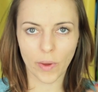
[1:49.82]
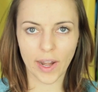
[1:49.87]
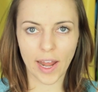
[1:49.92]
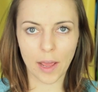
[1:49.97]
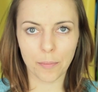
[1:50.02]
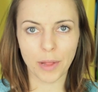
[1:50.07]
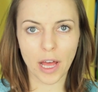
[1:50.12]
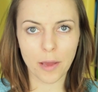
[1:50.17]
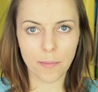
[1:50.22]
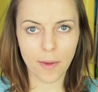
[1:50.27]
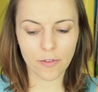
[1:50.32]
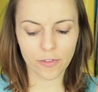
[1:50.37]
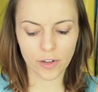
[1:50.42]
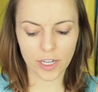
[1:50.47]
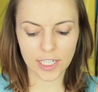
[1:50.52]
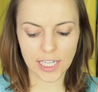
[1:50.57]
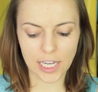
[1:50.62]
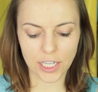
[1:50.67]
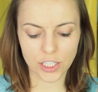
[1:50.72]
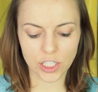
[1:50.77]
When I apply my
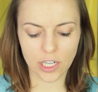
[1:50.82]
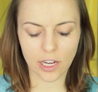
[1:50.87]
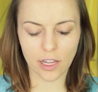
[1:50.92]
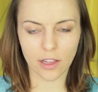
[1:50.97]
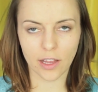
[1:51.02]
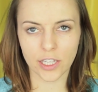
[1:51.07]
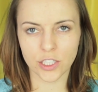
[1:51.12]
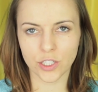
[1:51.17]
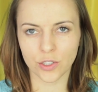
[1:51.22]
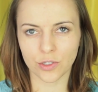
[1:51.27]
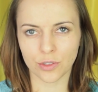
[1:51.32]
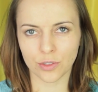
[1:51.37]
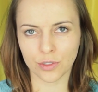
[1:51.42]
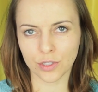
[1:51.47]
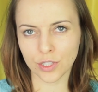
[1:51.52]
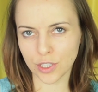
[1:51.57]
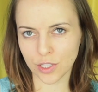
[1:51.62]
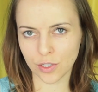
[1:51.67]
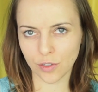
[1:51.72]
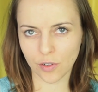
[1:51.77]
foundation, I like to
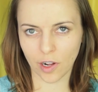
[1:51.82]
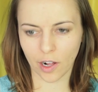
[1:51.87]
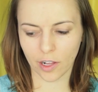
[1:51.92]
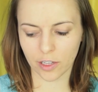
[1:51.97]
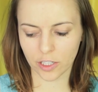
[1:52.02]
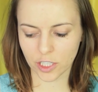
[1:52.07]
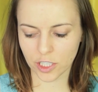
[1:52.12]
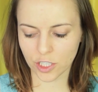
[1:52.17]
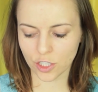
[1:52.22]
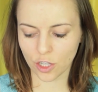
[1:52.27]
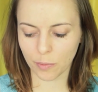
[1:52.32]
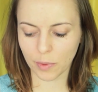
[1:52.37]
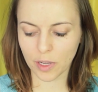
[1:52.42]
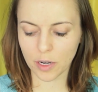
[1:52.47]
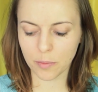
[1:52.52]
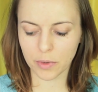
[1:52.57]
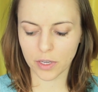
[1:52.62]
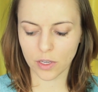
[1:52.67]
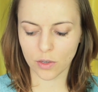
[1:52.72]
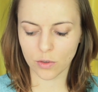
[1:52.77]
use two colors. So I'm
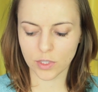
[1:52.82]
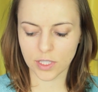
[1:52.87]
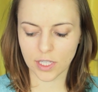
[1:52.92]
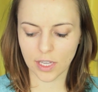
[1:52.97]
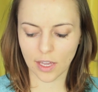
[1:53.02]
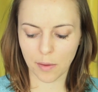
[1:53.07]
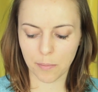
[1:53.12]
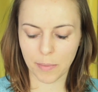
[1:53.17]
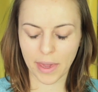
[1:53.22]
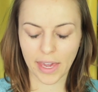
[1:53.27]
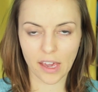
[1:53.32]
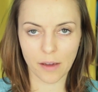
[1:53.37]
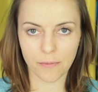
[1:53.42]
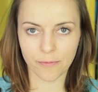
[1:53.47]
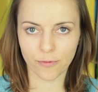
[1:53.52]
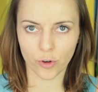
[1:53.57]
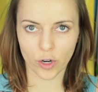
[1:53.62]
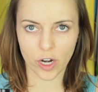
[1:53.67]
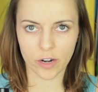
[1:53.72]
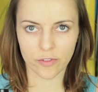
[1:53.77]
gonna be using
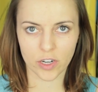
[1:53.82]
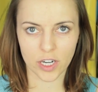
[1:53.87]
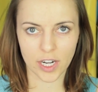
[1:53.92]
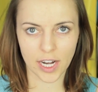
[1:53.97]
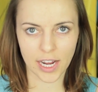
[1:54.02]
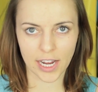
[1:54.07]
Makeup Forever